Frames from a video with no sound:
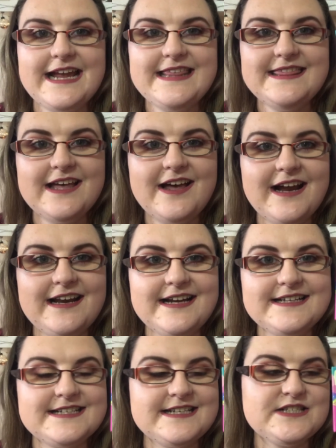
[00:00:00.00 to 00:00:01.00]
In the
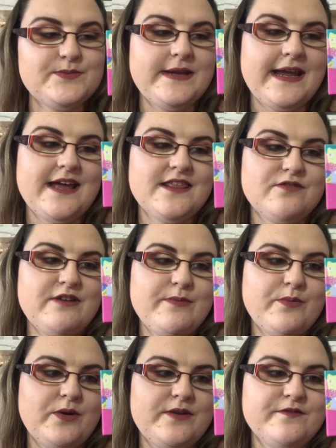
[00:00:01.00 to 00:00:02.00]
highlighters we get
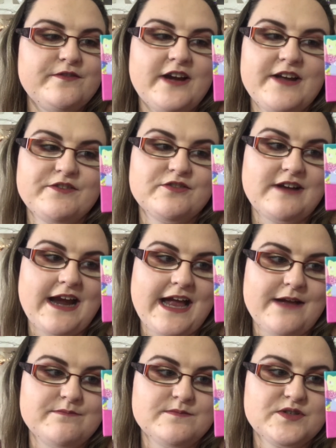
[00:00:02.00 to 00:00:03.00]
3.5
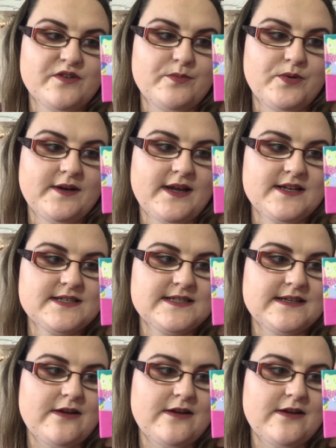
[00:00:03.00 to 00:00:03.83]
grams of product